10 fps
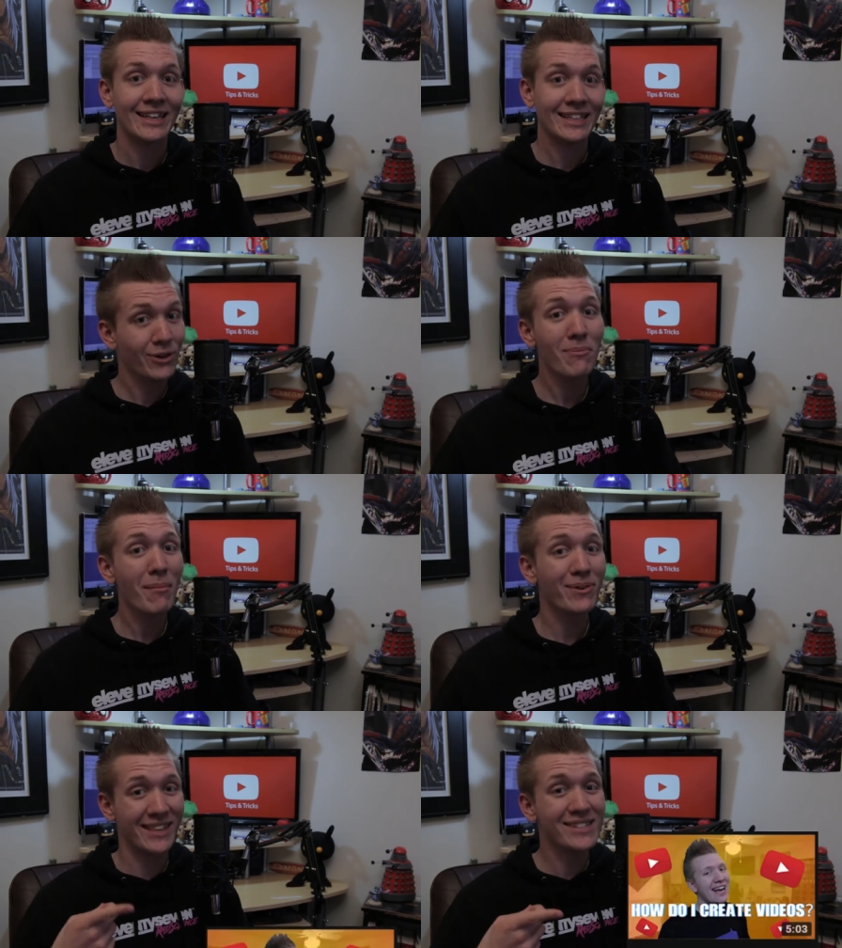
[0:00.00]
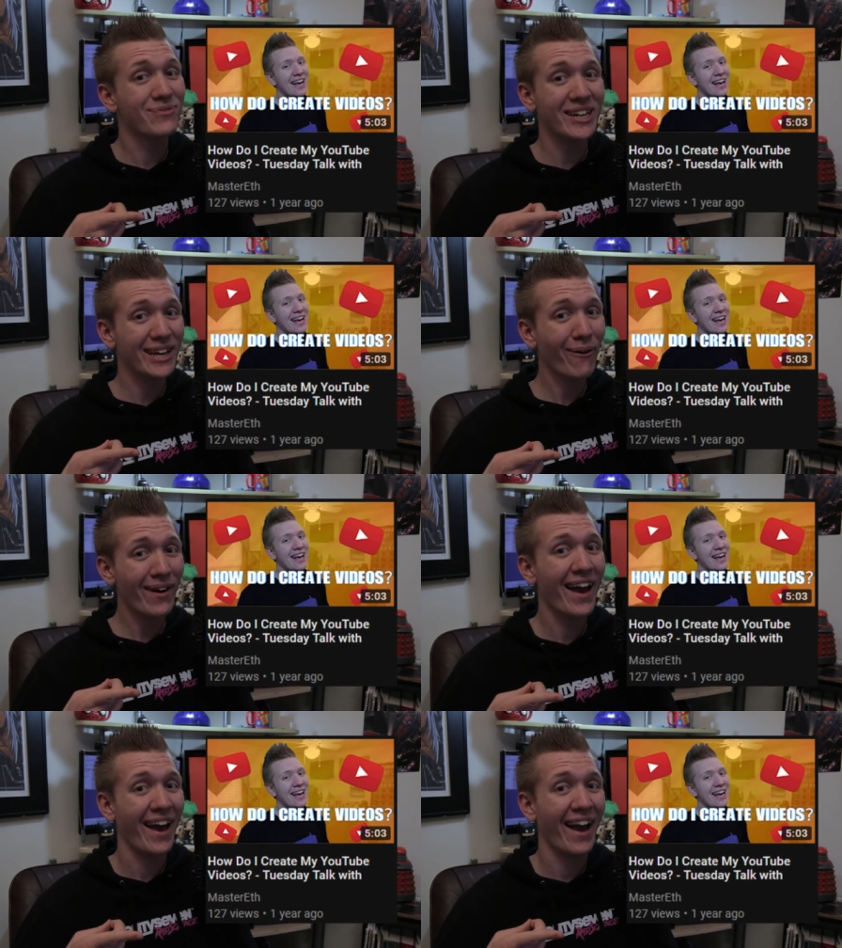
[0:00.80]
You remember this video?
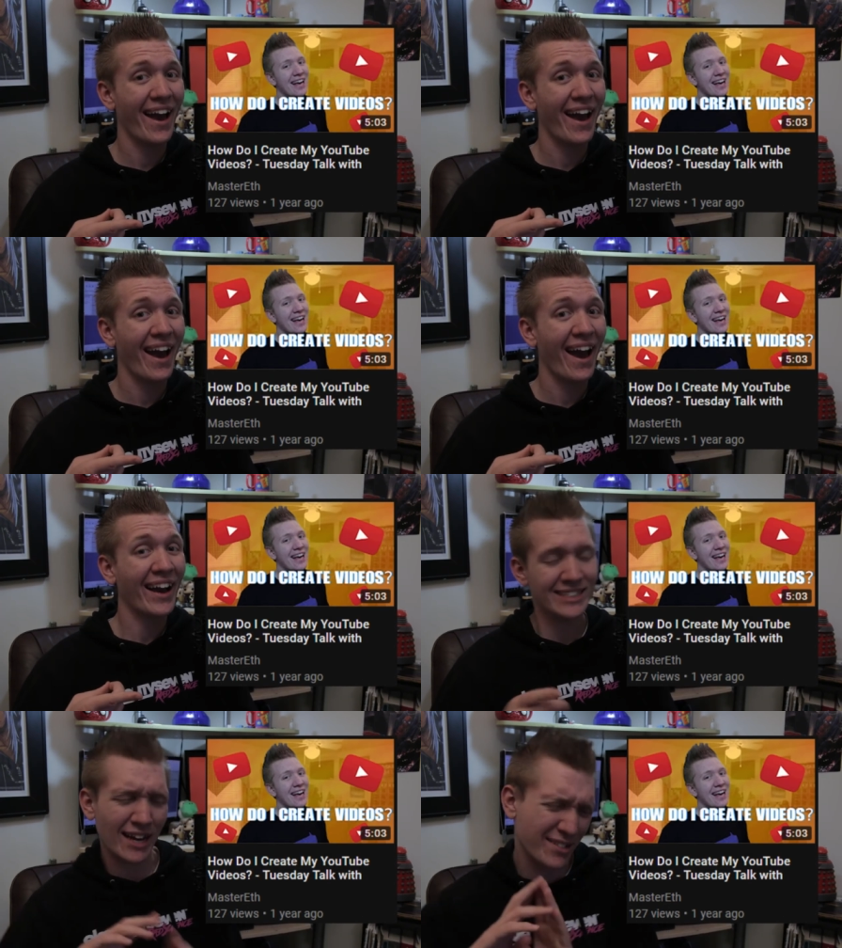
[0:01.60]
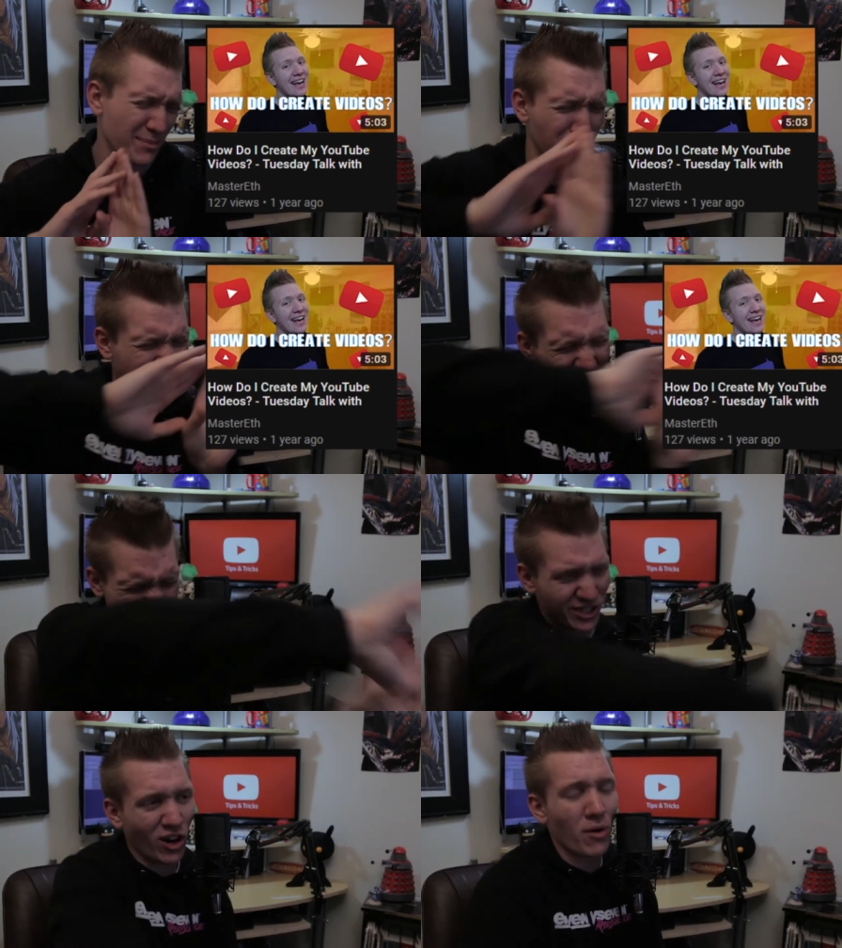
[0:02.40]
Yeah, it's complete
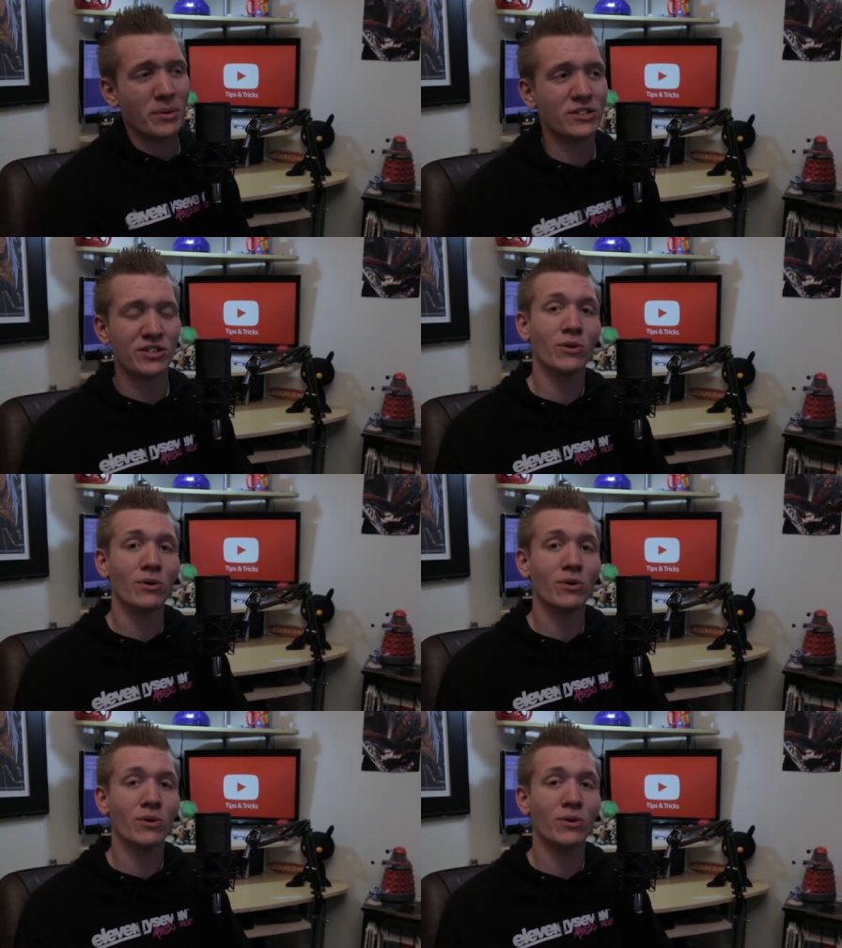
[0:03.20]
garbage, so